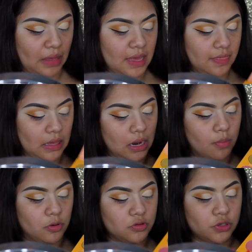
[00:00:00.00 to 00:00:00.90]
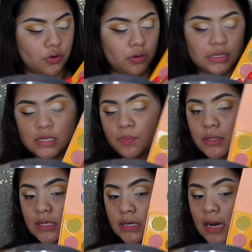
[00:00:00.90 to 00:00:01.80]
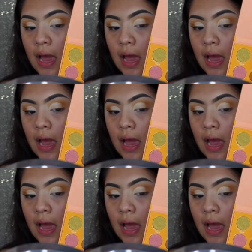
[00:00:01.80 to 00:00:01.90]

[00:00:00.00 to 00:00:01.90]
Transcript: and then I'm also going to blend it